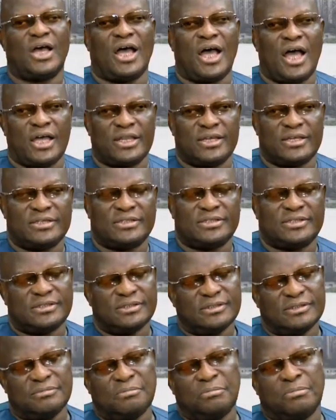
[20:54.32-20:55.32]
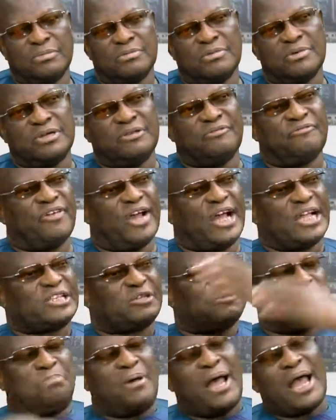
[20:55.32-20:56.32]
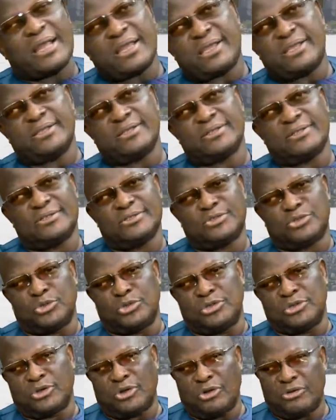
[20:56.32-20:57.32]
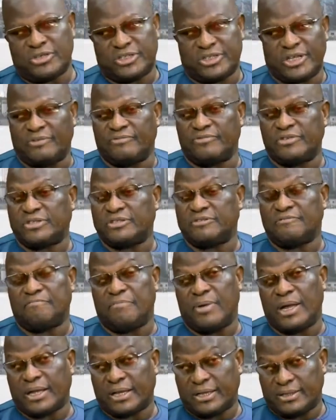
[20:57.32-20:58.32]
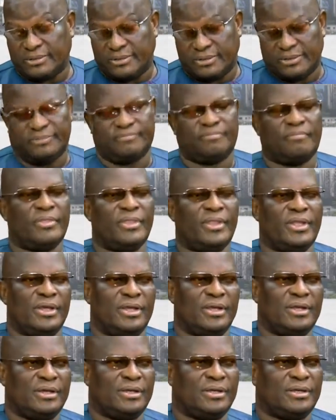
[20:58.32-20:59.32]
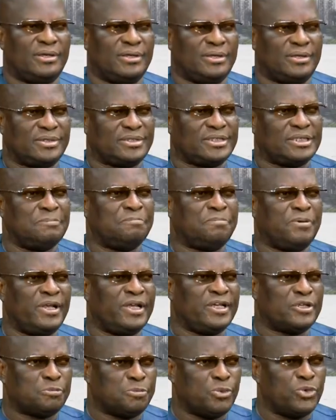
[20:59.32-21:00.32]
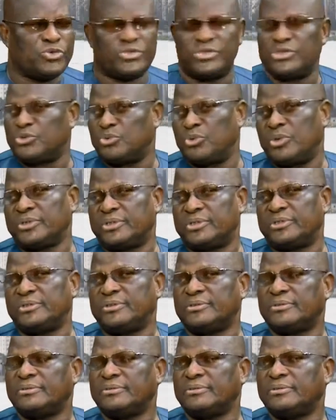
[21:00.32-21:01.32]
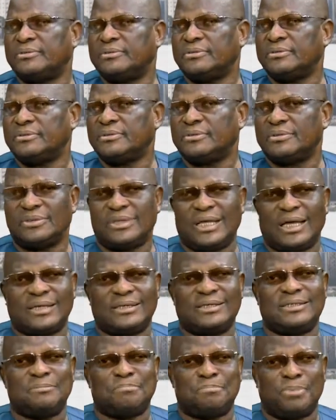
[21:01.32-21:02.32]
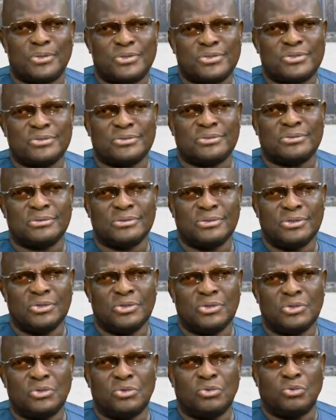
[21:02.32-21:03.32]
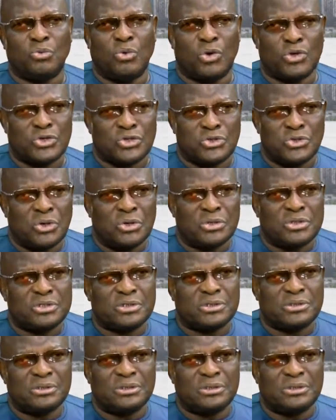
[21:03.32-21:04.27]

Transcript: and reversed back to the conservative party, it simply exposes one thing, that the person was not